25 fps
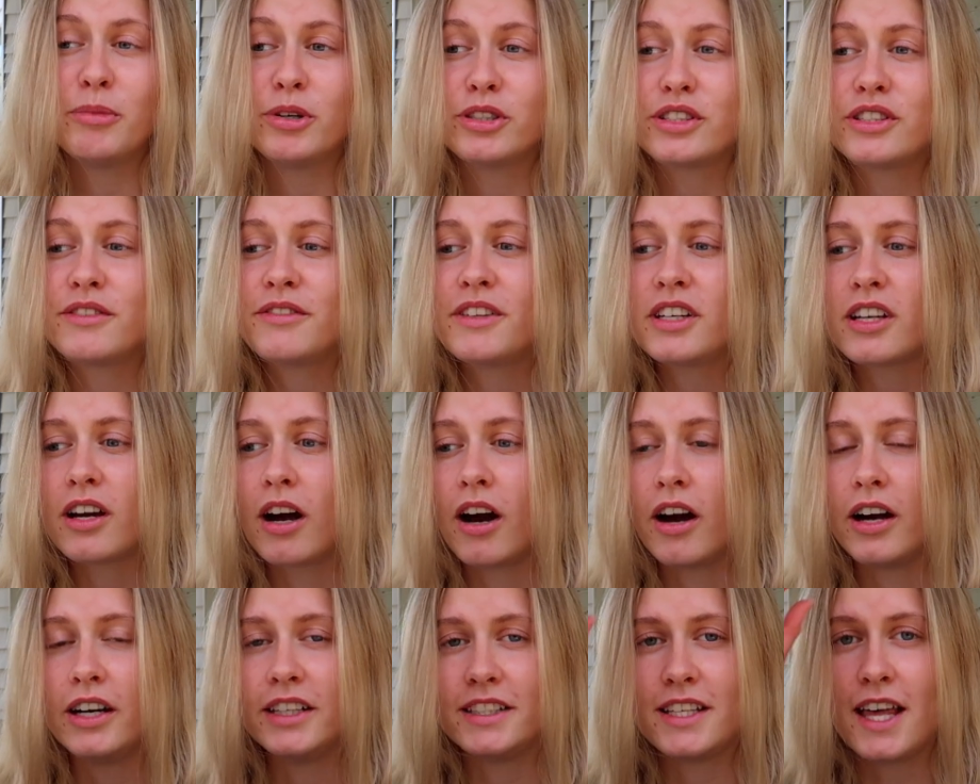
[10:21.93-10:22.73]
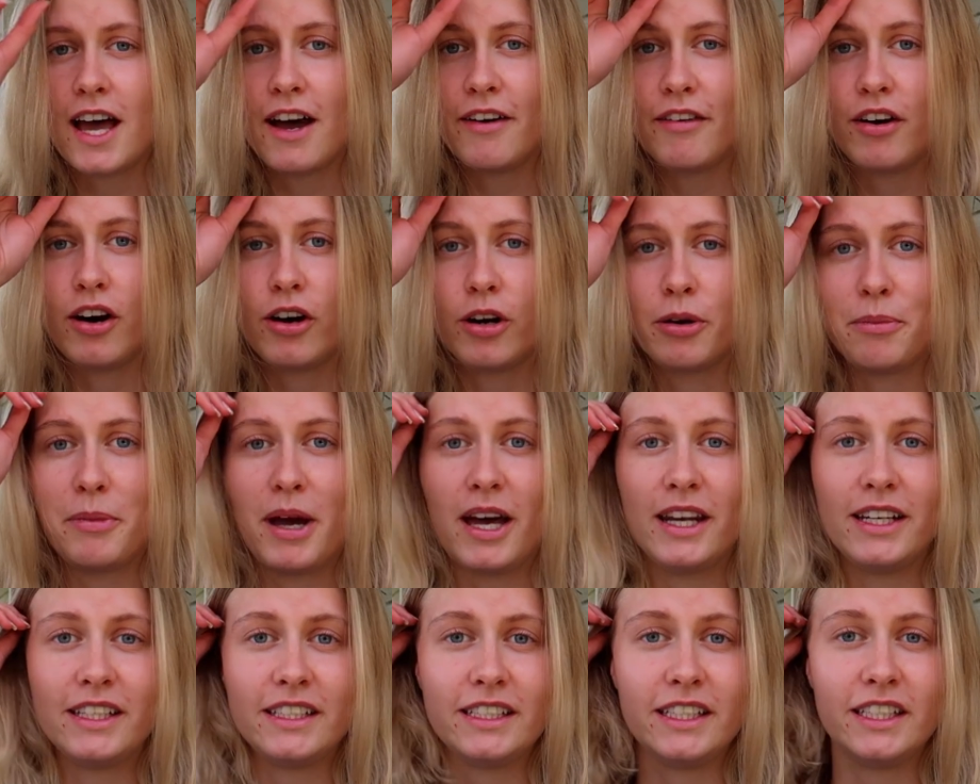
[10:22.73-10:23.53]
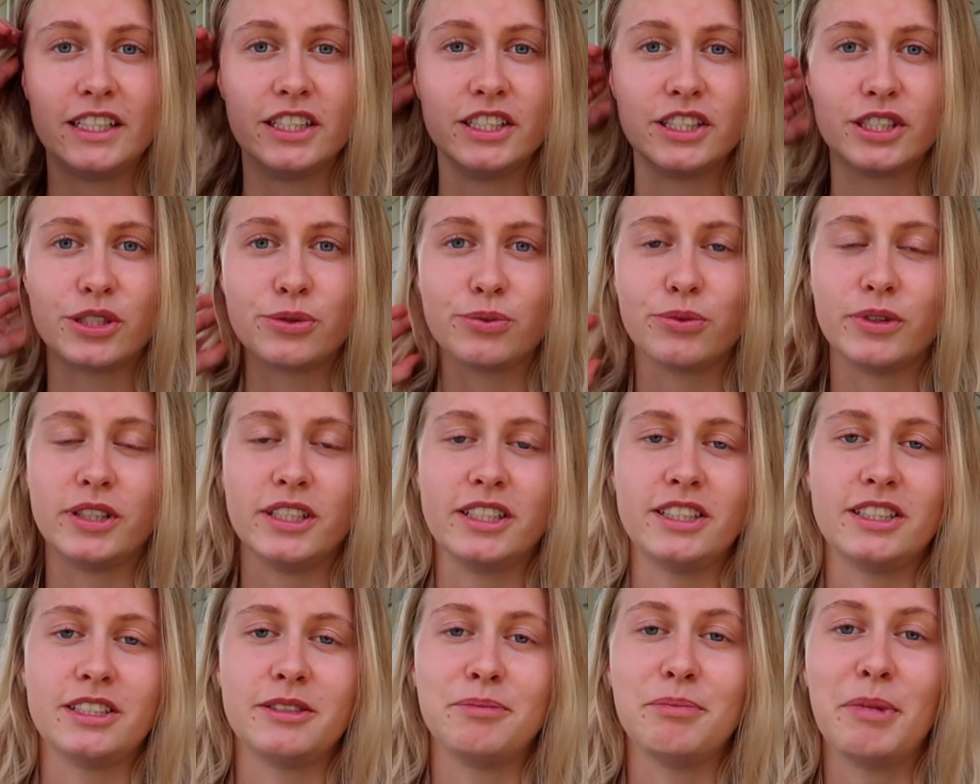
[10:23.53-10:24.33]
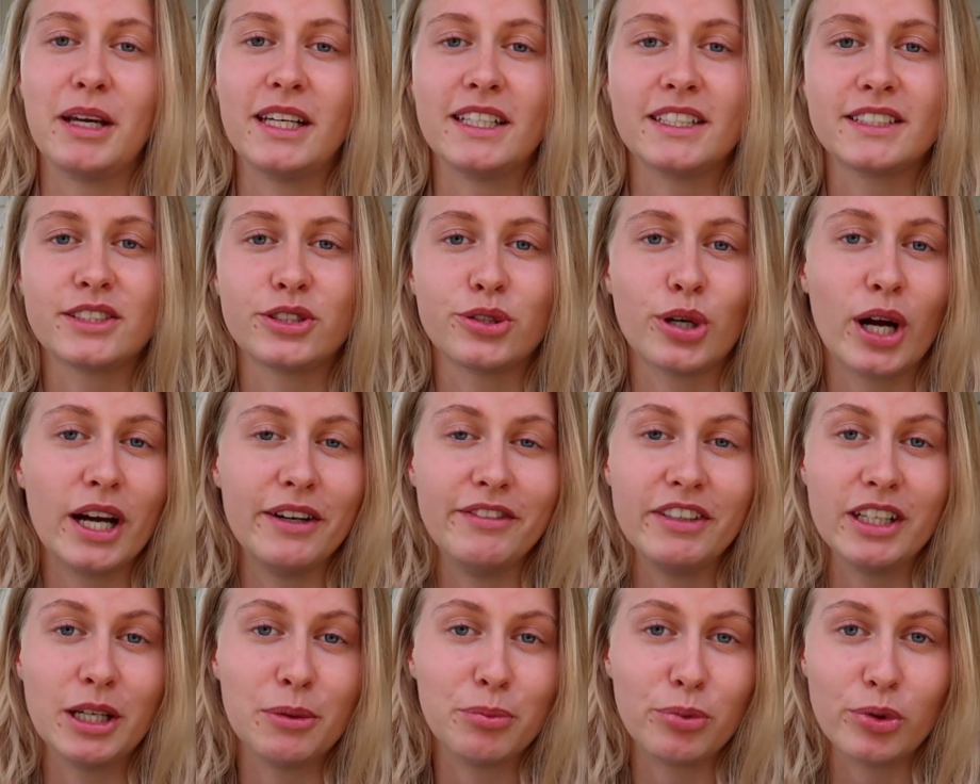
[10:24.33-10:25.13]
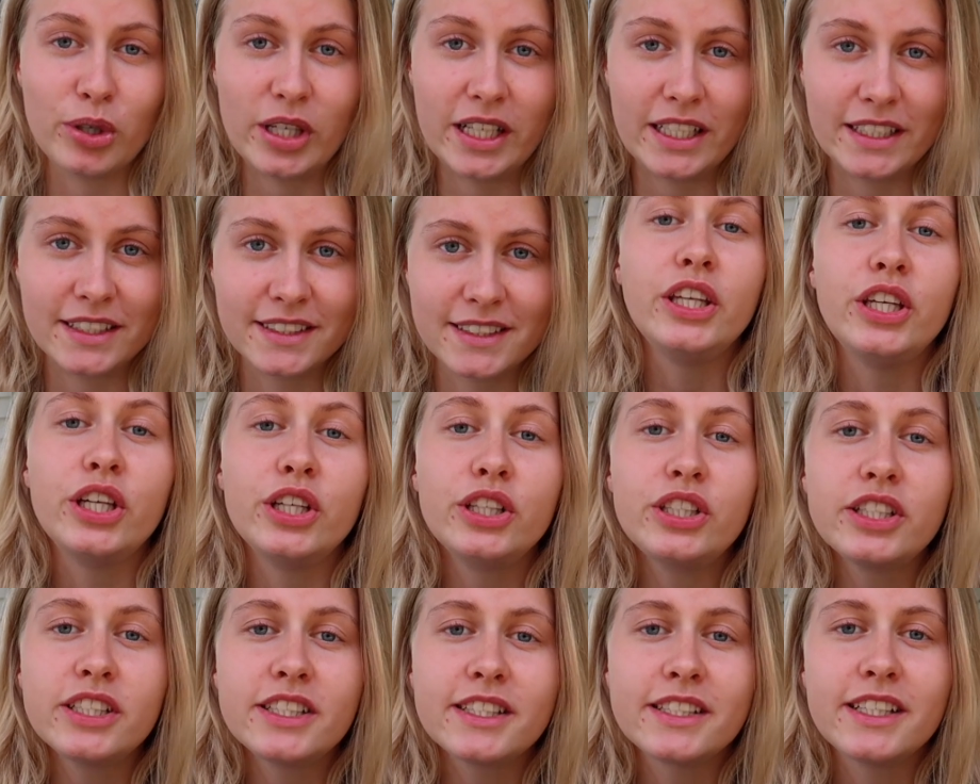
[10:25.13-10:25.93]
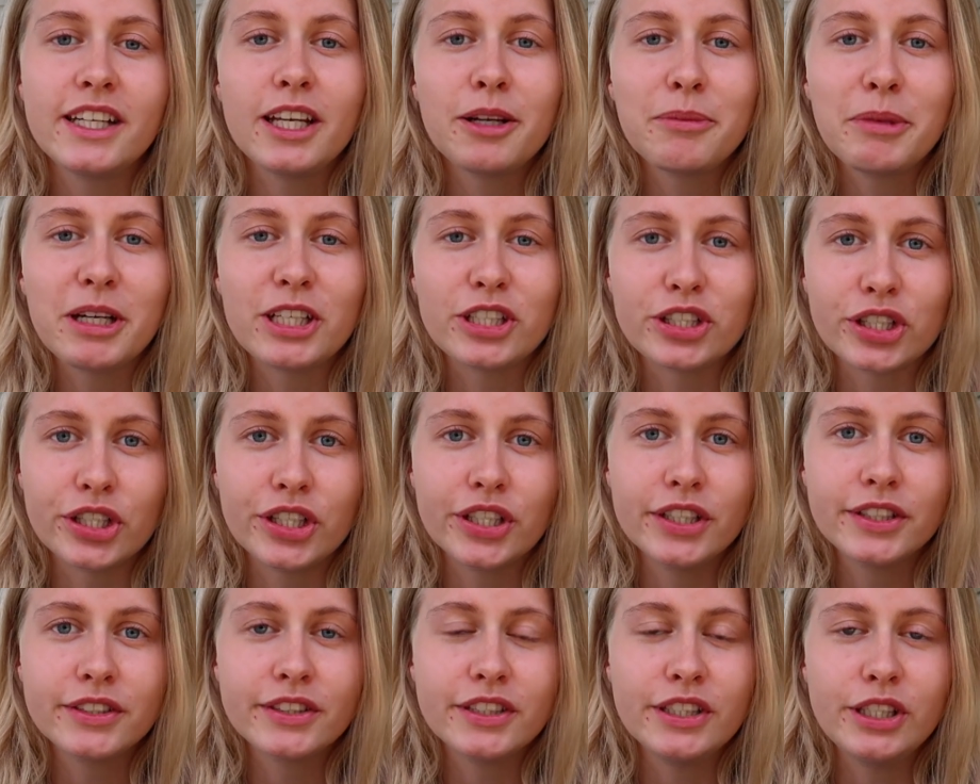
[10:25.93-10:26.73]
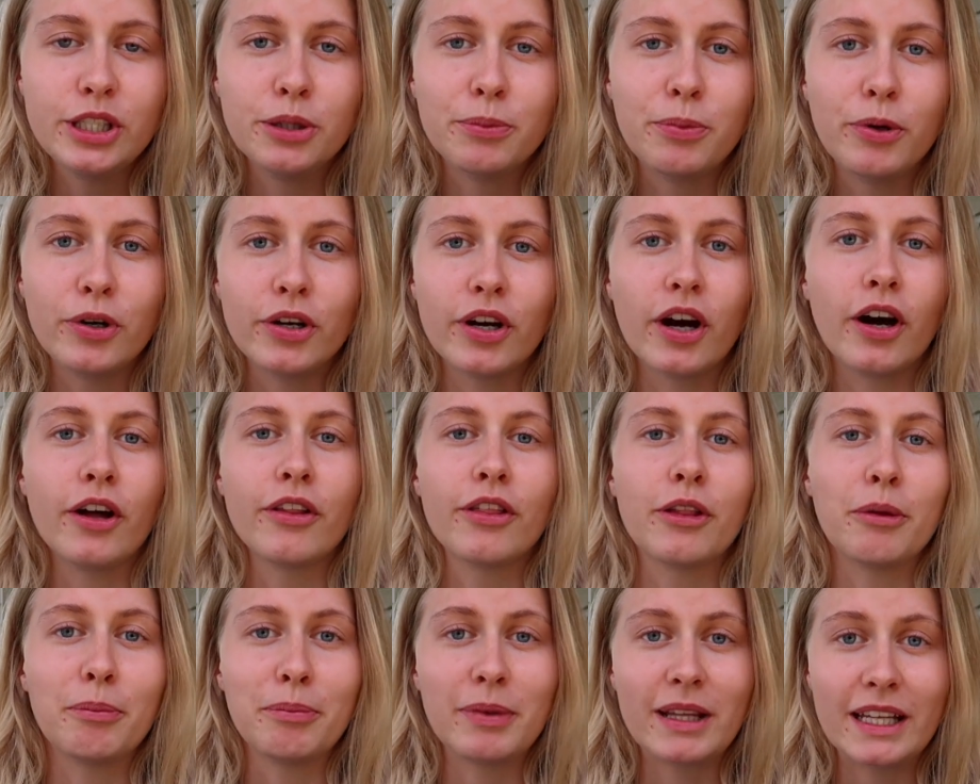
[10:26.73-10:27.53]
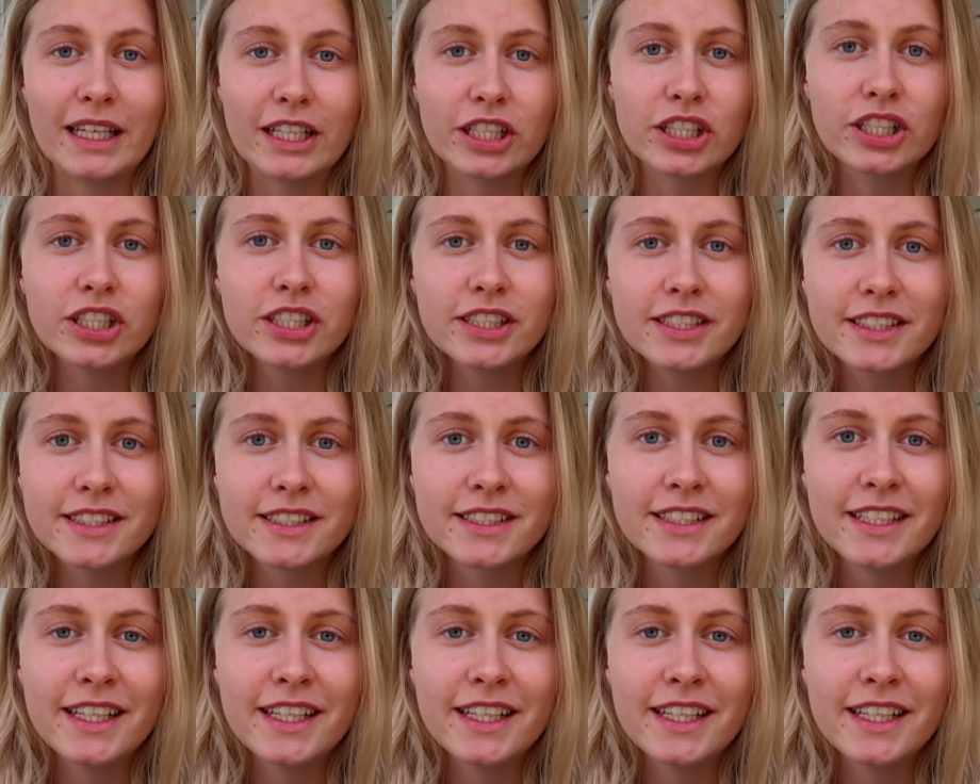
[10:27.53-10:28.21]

Most of the cars have automatic gears, which makes driving a breeze. You just need to make sure you put on the blinkers